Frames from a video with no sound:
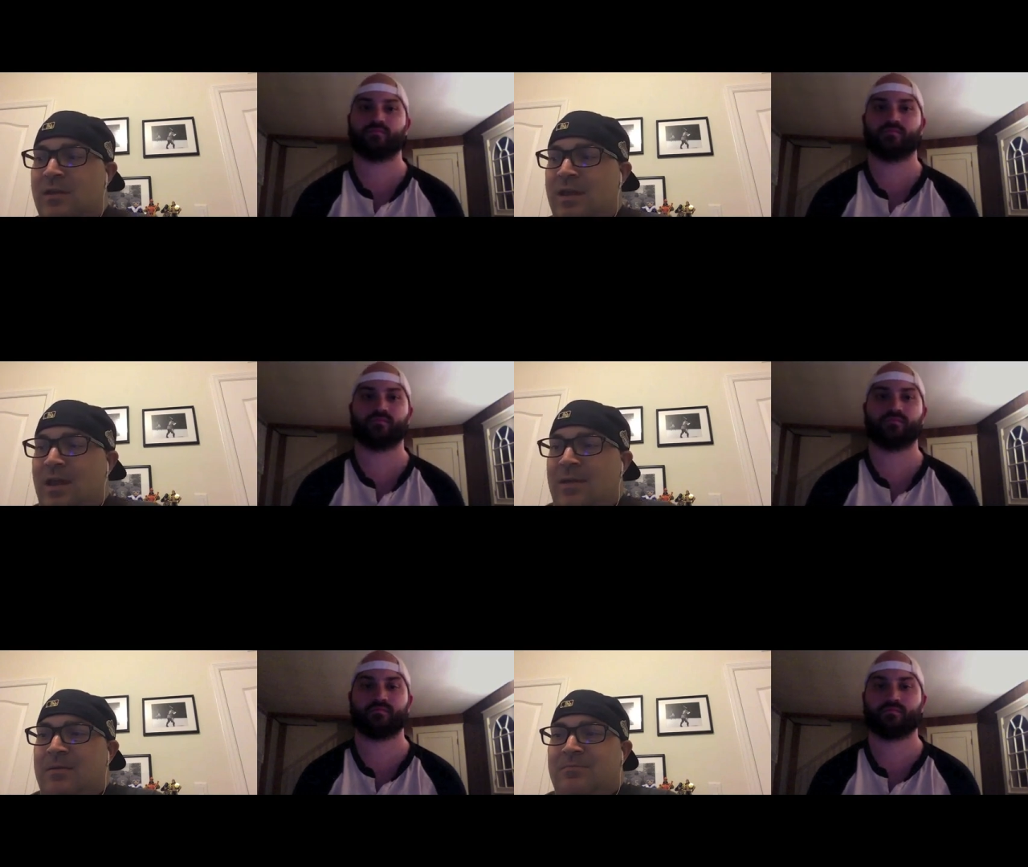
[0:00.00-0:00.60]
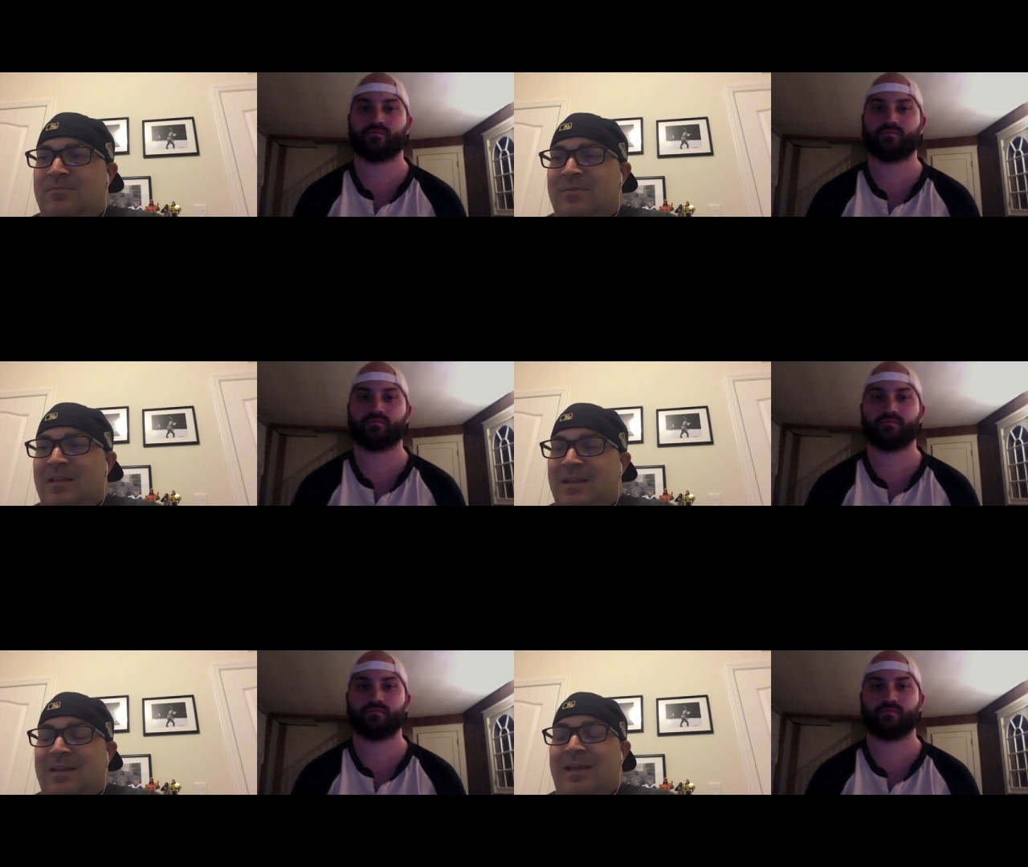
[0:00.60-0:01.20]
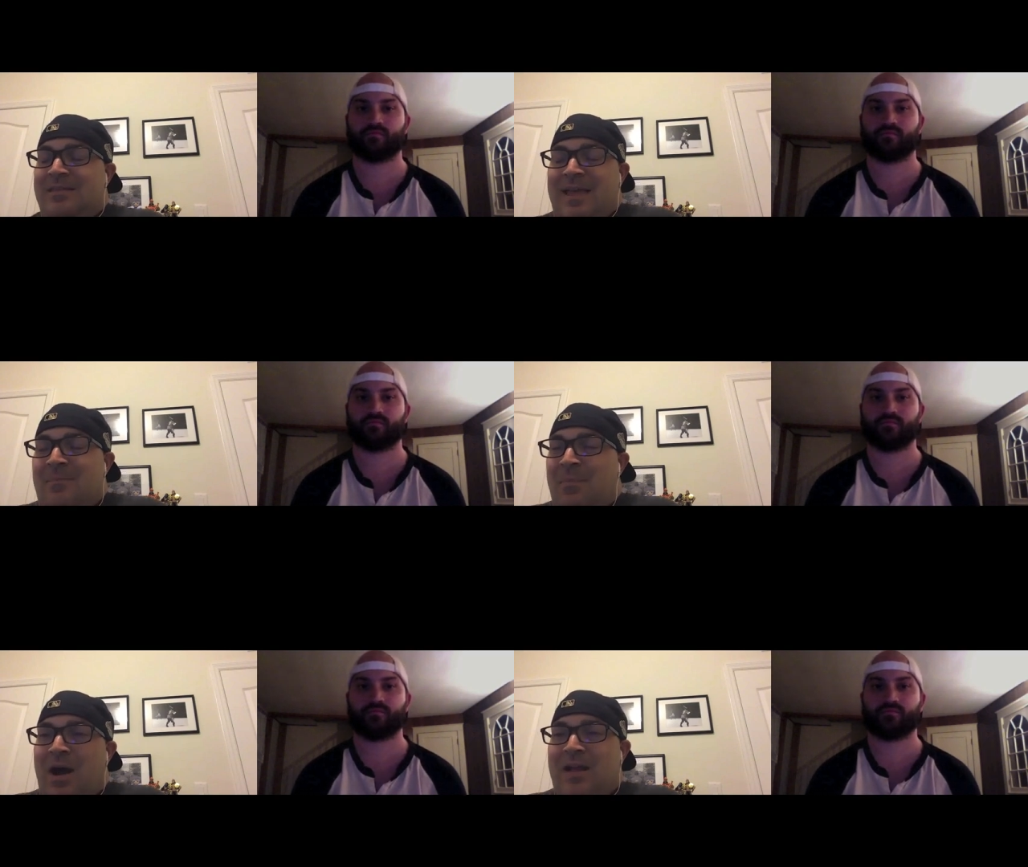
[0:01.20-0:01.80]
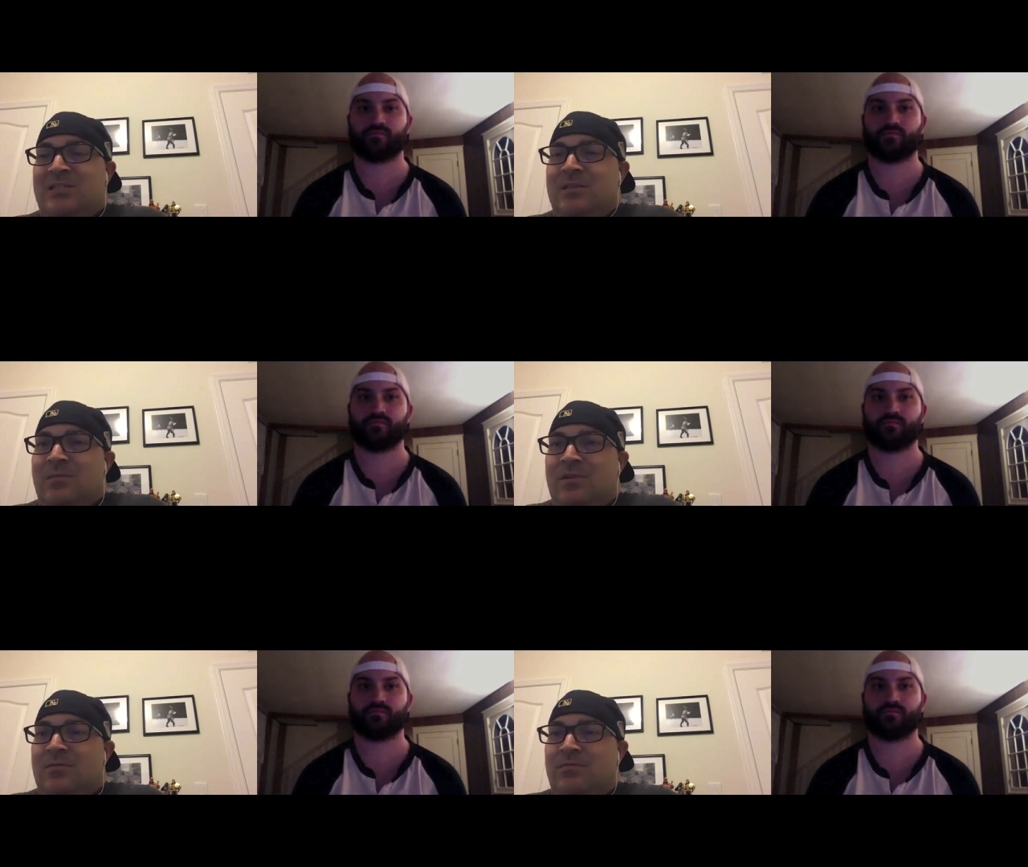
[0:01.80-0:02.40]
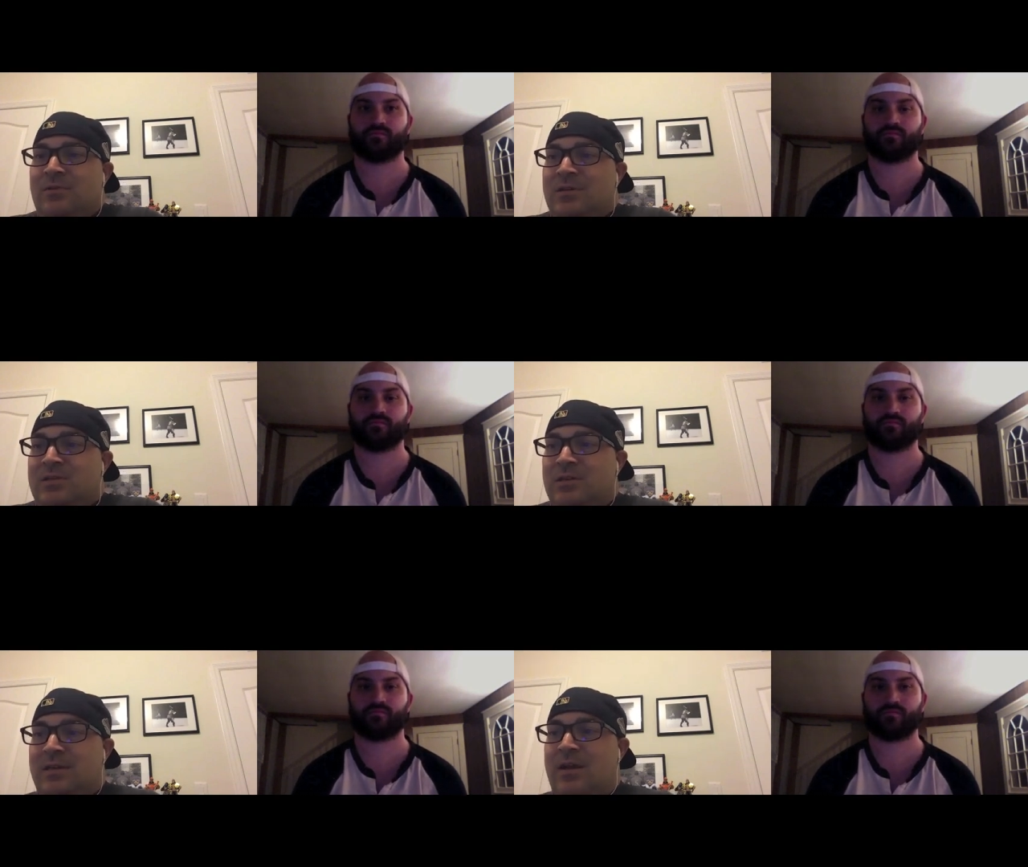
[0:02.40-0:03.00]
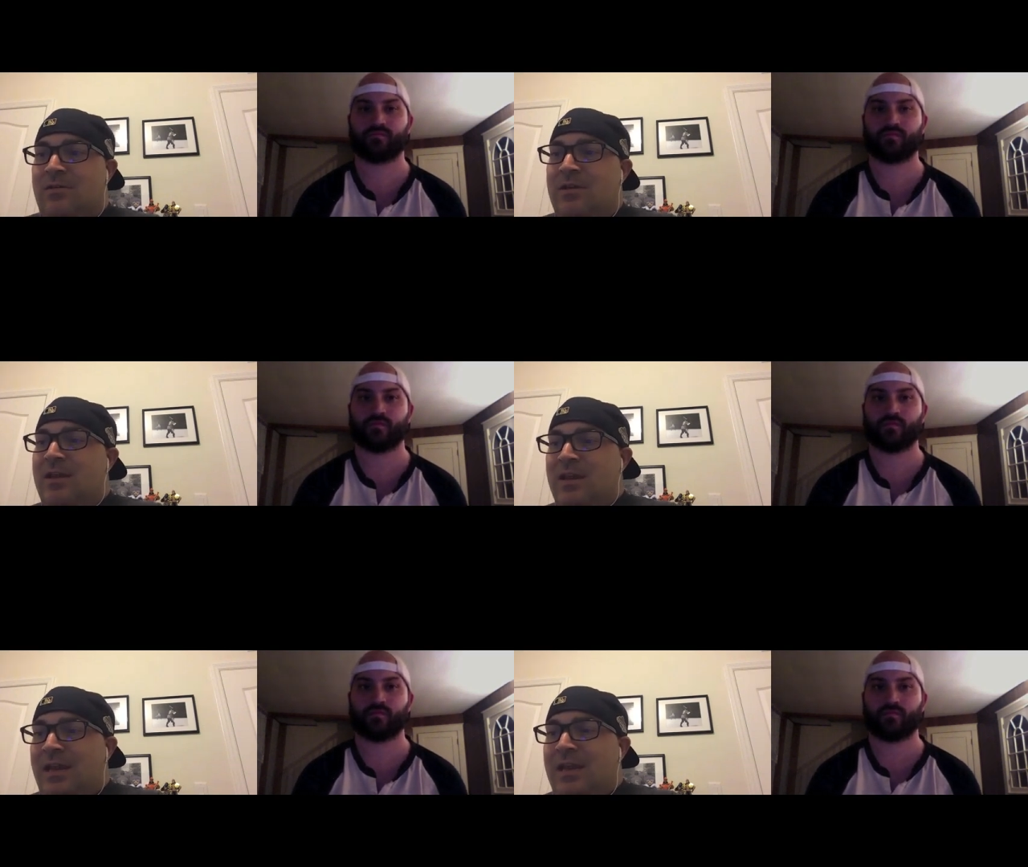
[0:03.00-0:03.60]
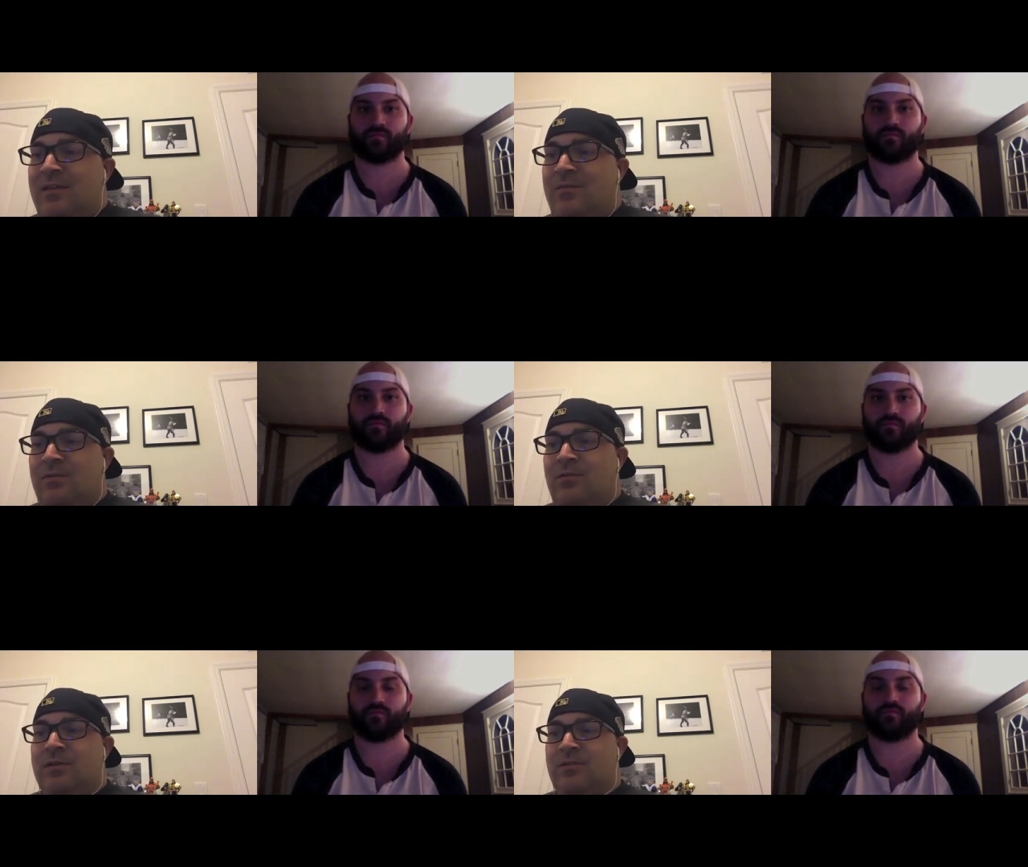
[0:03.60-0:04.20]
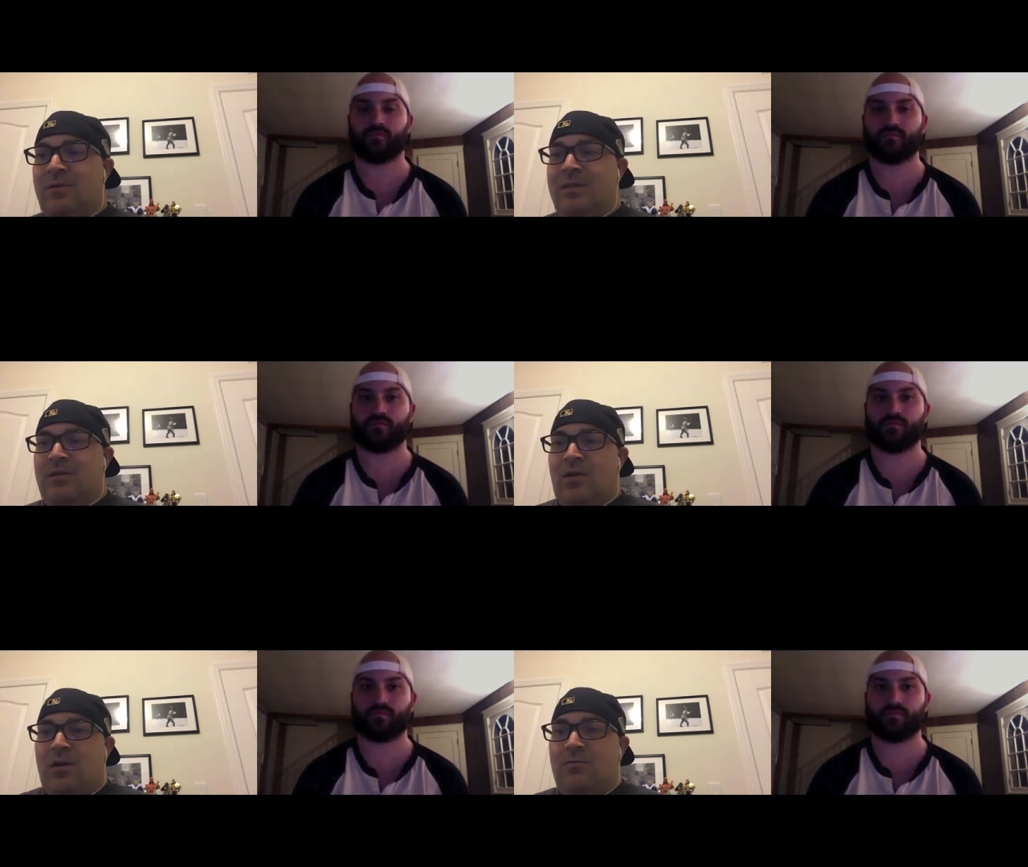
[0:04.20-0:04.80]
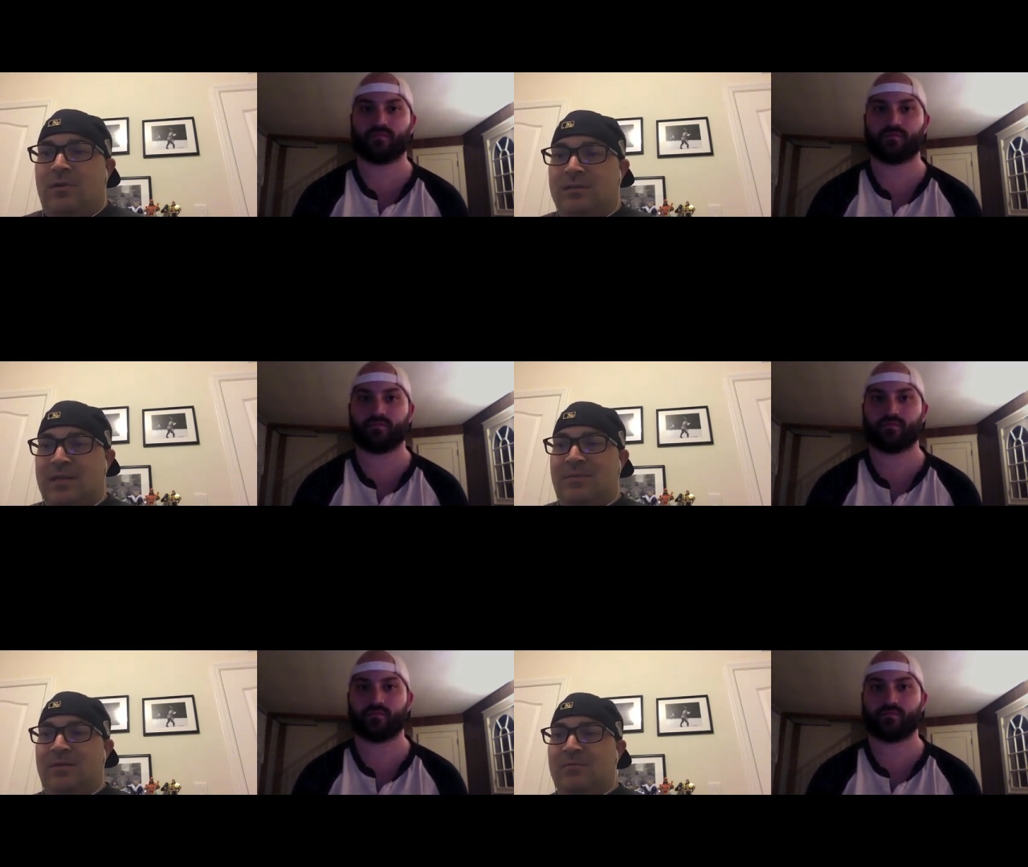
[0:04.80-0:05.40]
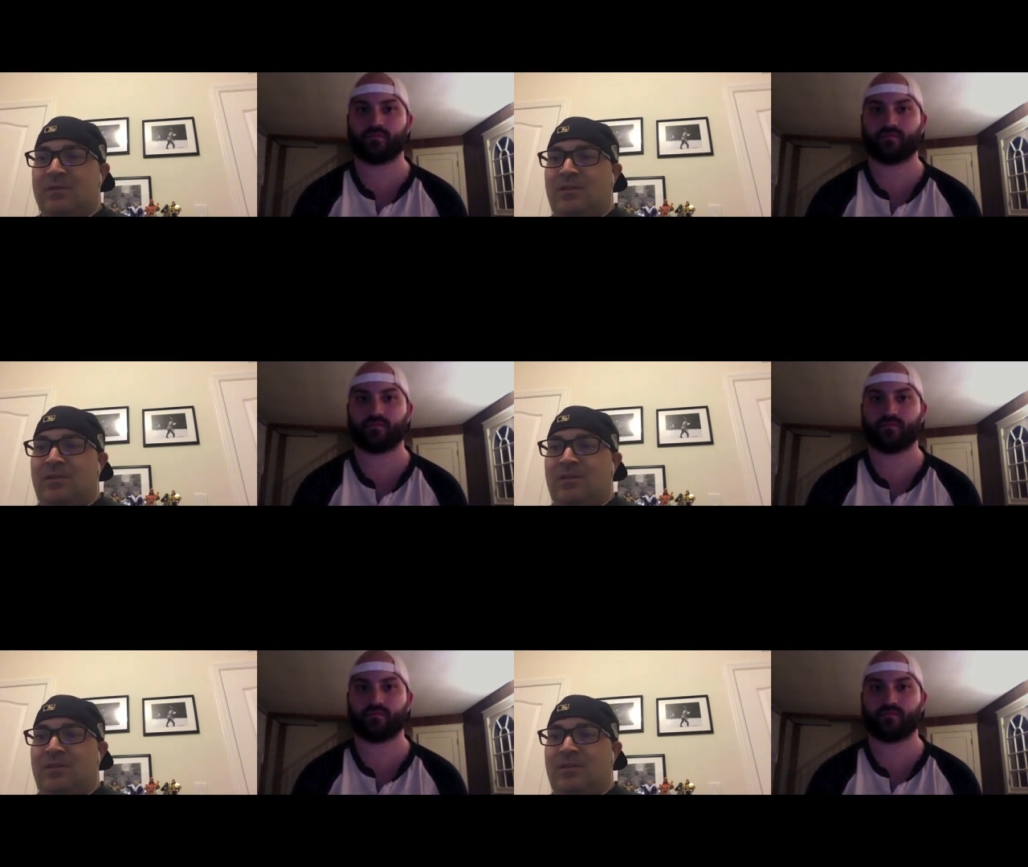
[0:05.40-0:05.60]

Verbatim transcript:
Speaker 1: i mean again that botch in the middle really took it out and if you look at the way the card was i mean the